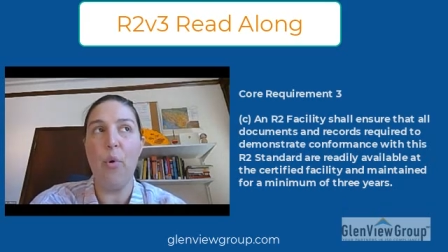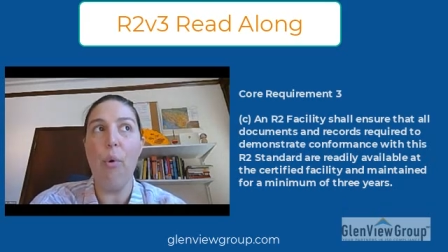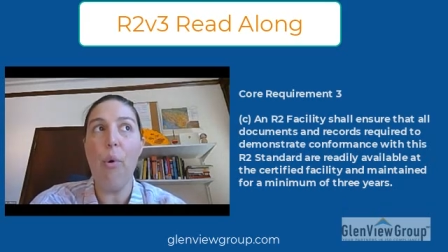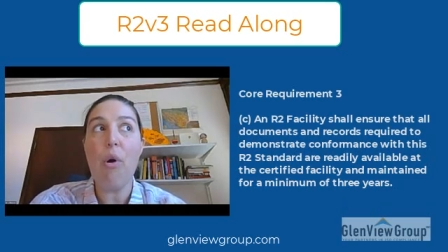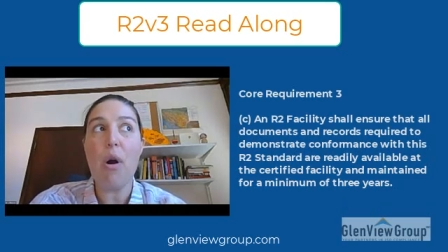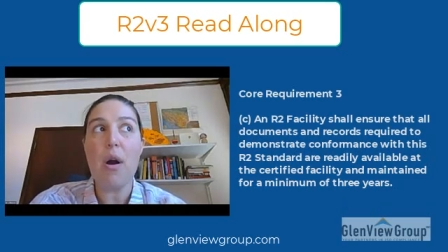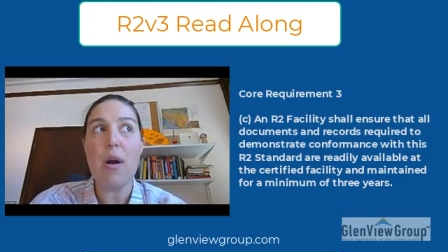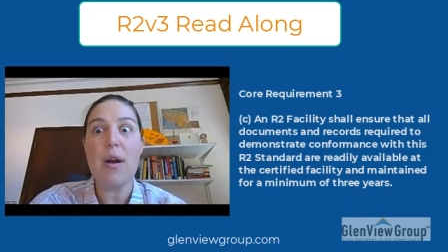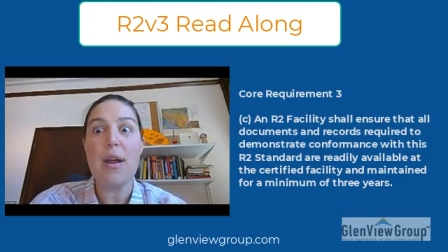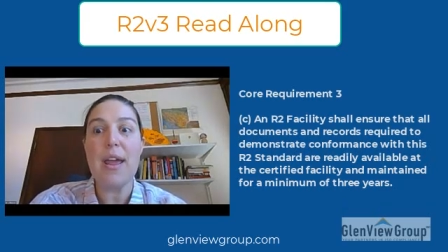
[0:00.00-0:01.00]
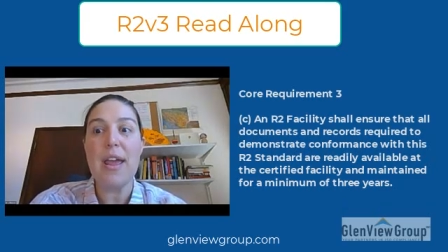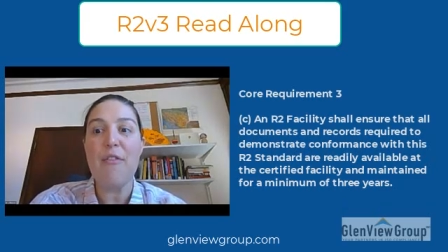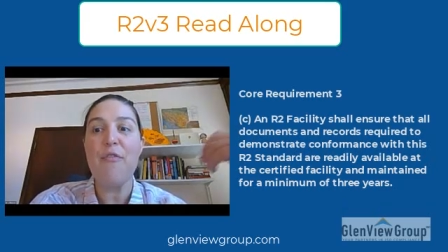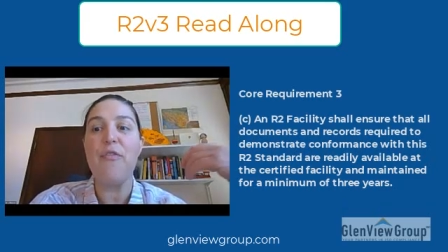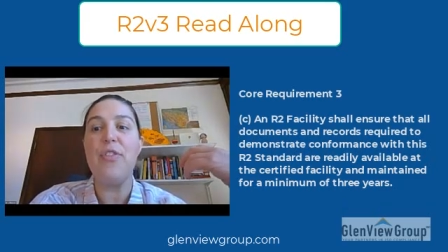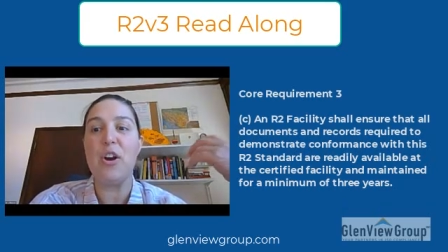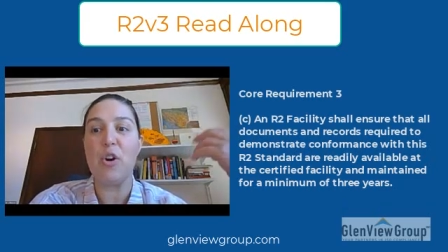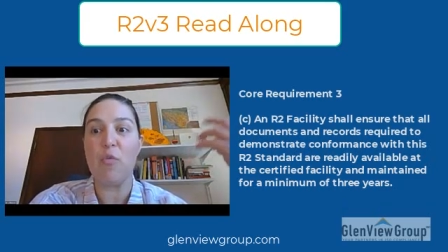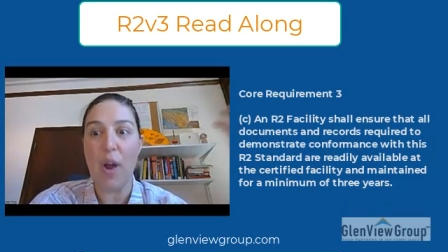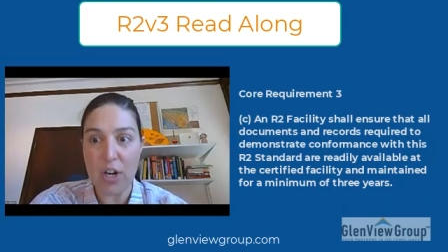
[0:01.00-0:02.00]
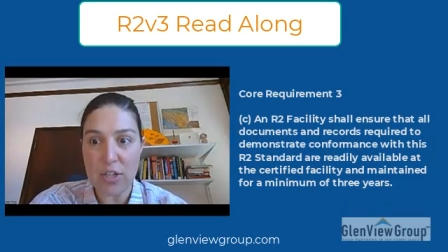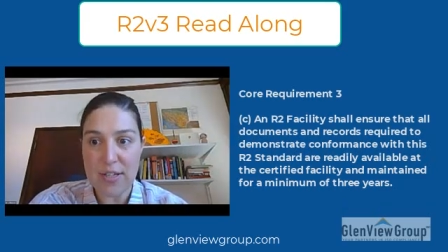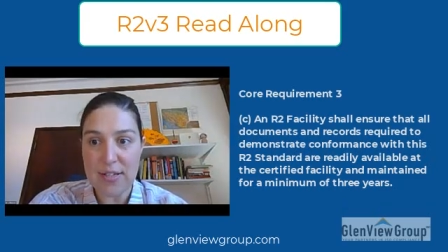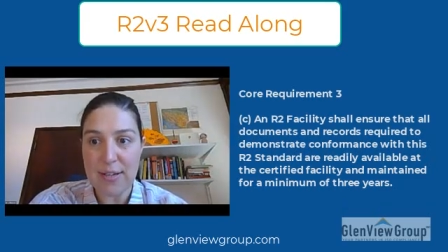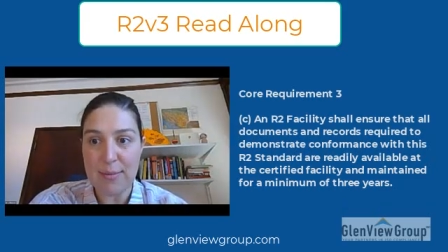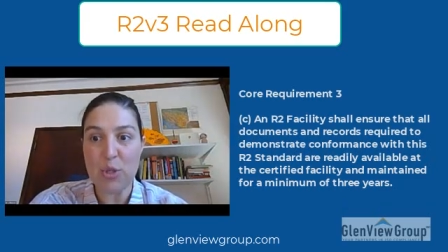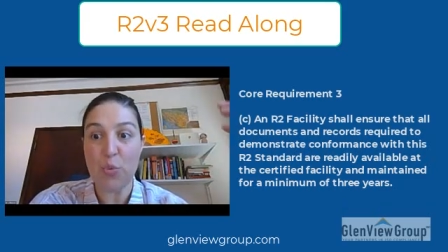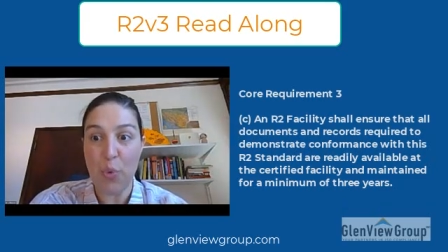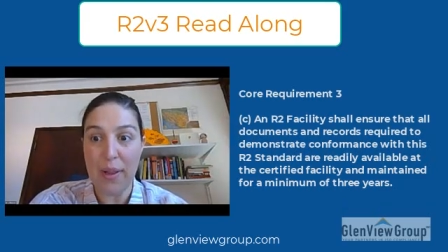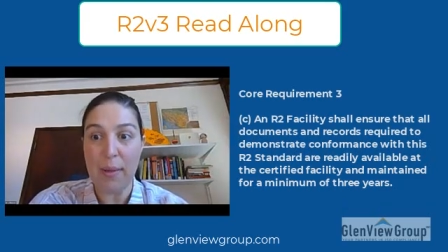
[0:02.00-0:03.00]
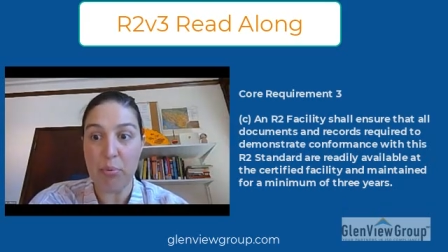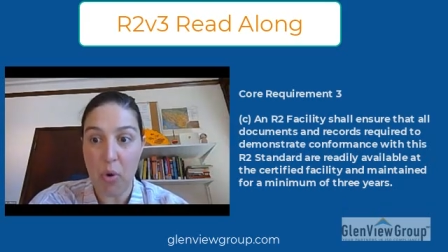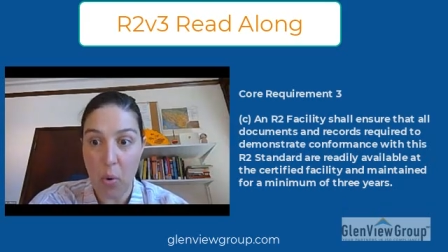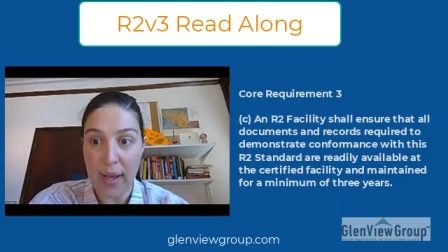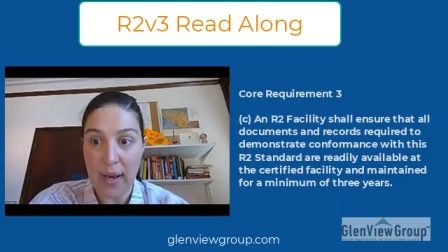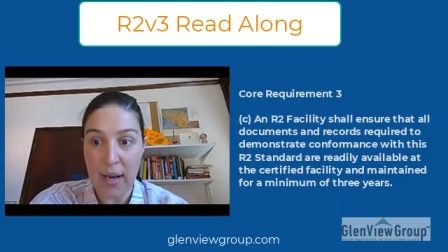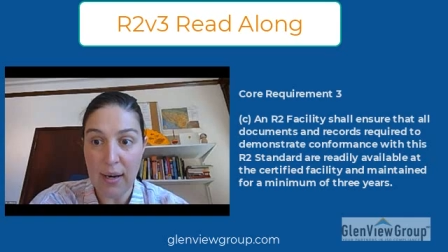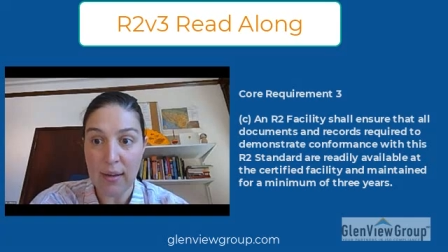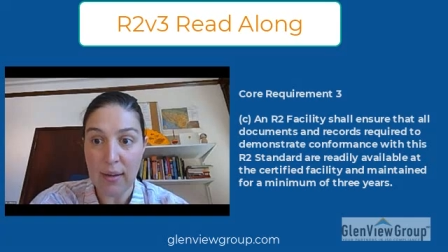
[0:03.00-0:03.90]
Or if their record system is really broken,